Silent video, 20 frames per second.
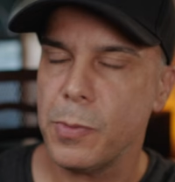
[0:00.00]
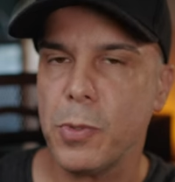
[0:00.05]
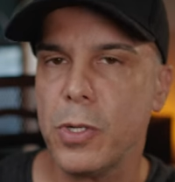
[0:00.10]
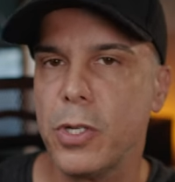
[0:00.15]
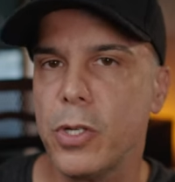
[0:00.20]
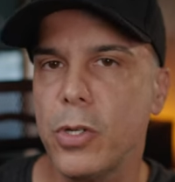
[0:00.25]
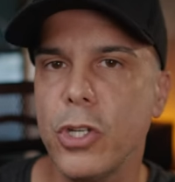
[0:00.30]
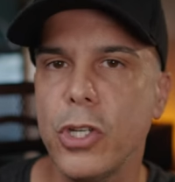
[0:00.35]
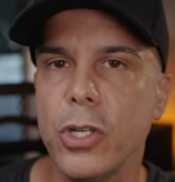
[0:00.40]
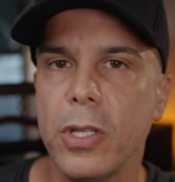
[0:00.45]

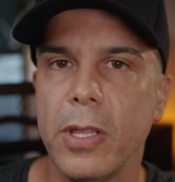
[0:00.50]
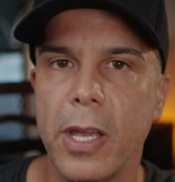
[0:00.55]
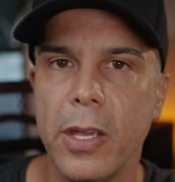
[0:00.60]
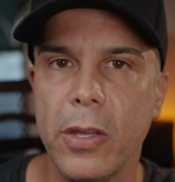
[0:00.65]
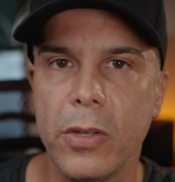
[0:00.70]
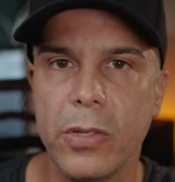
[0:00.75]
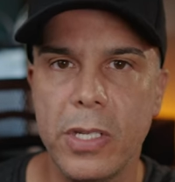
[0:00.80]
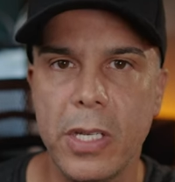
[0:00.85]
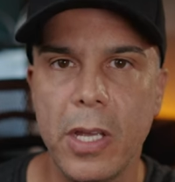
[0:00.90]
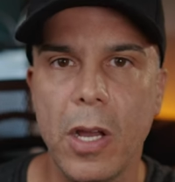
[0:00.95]
protrusion that
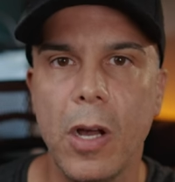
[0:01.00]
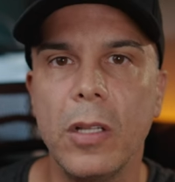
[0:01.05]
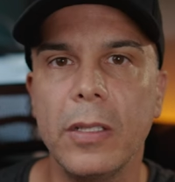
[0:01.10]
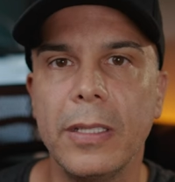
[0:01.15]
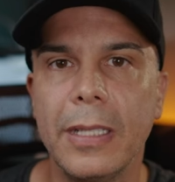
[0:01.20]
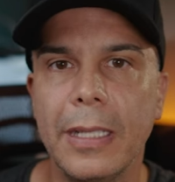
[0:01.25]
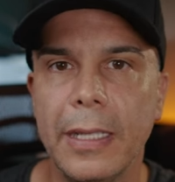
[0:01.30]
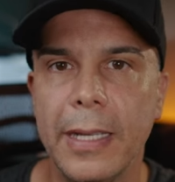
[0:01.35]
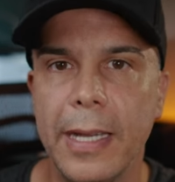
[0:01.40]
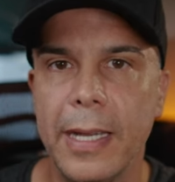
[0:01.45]
you see on
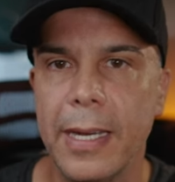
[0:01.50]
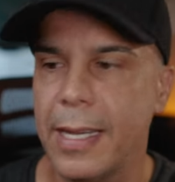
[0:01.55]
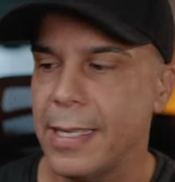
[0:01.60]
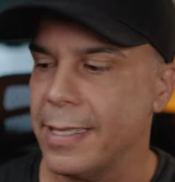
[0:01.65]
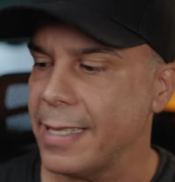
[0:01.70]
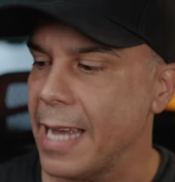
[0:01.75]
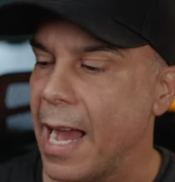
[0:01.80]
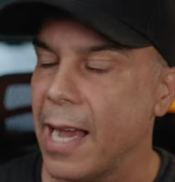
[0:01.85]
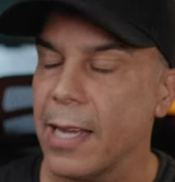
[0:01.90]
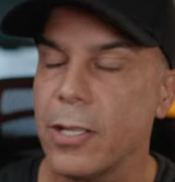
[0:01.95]
the lid
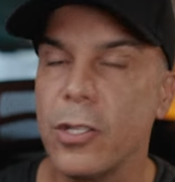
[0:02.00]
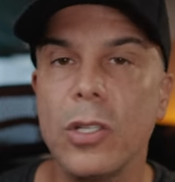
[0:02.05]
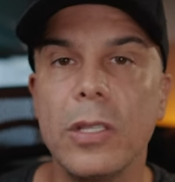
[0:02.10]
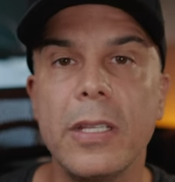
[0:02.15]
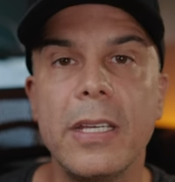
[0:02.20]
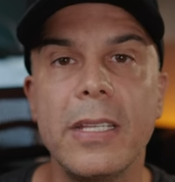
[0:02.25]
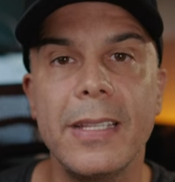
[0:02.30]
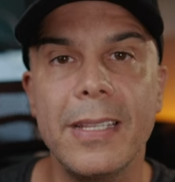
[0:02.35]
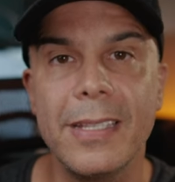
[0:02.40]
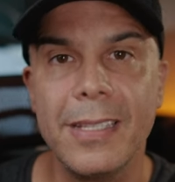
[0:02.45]
is
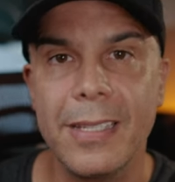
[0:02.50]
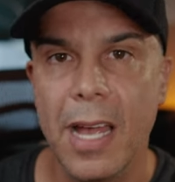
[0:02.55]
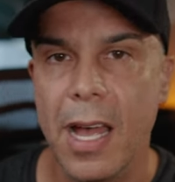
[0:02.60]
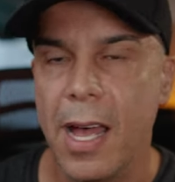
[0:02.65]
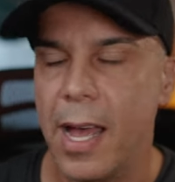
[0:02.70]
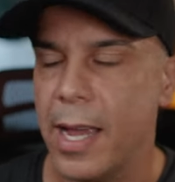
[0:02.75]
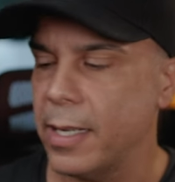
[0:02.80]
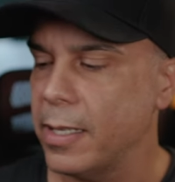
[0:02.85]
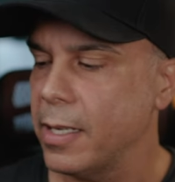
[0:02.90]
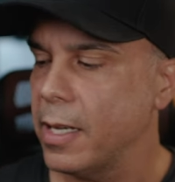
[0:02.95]
actually
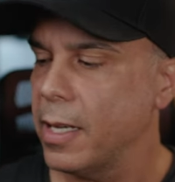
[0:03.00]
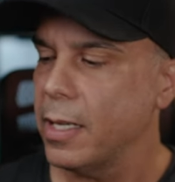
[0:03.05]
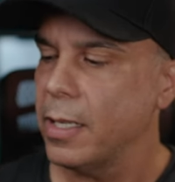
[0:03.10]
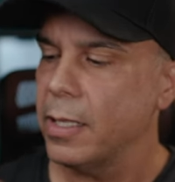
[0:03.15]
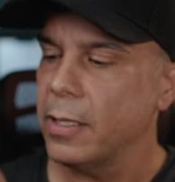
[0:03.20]
designed